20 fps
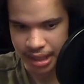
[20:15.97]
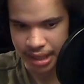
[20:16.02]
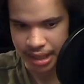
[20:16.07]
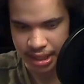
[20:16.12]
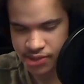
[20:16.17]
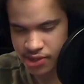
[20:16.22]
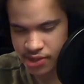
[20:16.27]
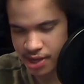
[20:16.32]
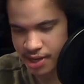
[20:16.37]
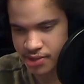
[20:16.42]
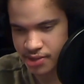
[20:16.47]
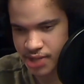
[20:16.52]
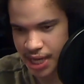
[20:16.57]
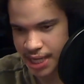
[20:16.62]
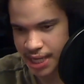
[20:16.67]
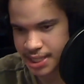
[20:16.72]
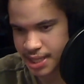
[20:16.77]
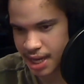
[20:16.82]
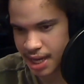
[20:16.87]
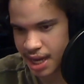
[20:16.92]
it's gonna
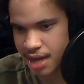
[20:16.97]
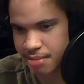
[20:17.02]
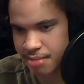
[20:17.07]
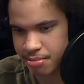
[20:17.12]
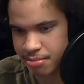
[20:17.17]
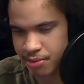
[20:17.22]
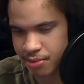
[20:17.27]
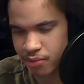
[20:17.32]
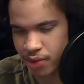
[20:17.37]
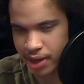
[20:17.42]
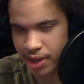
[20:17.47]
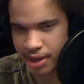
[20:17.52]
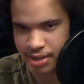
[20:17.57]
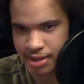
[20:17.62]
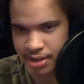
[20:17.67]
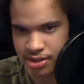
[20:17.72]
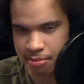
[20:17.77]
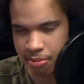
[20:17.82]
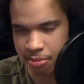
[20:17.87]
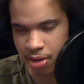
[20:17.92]
take time before I can
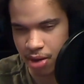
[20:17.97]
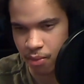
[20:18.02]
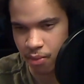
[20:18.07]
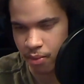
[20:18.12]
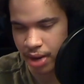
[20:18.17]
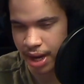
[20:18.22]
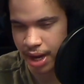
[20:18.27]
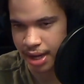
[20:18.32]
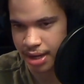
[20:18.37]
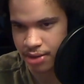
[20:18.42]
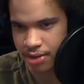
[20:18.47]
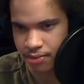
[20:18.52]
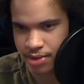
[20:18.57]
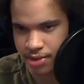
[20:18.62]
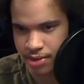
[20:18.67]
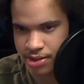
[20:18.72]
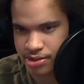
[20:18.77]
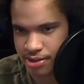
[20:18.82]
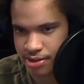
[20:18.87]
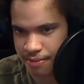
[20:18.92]
get to the point where I can
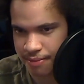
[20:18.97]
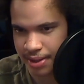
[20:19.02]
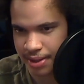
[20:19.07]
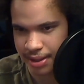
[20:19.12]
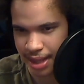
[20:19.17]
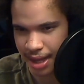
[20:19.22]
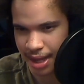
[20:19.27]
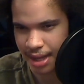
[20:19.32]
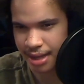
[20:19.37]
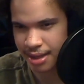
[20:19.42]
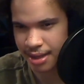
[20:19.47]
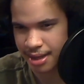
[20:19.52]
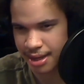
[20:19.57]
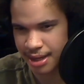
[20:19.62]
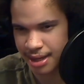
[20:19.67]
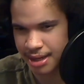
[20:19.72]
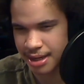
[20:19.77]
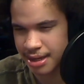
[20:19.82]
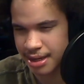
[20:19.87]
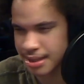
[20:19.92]
read stuff like that
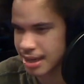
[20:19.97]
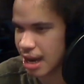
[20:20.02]
and